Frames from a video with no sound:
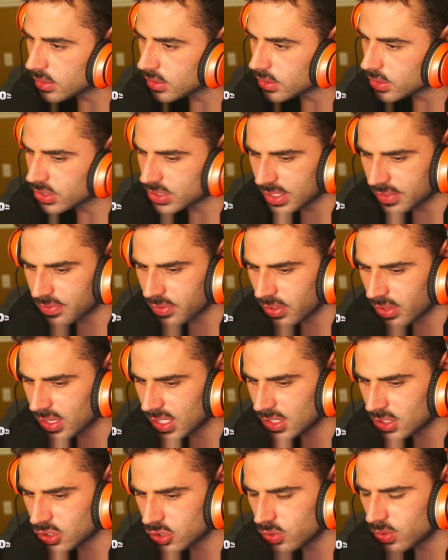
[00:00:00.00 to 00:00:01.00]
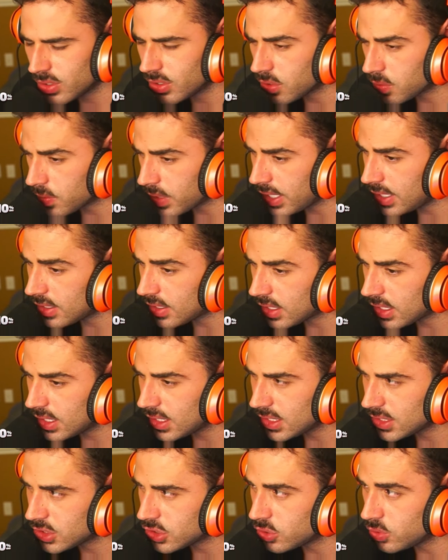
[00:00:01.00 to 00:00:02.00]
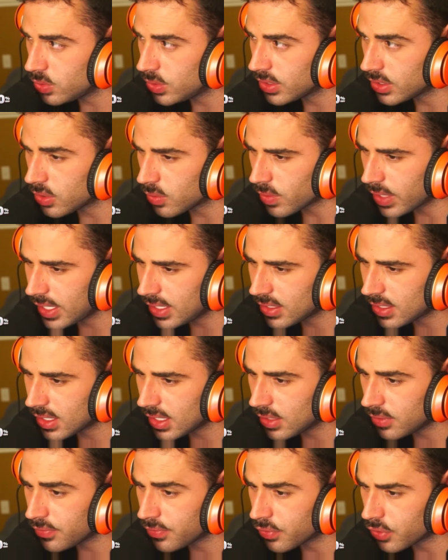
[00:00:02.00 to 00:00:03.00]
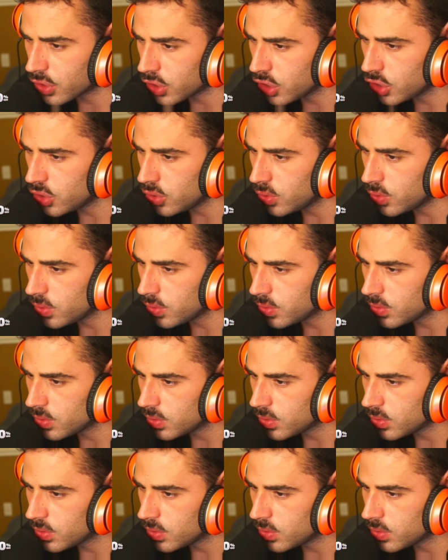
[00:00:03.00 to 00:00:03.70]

because everyone thinks doing the right thing is doing the right thing for you.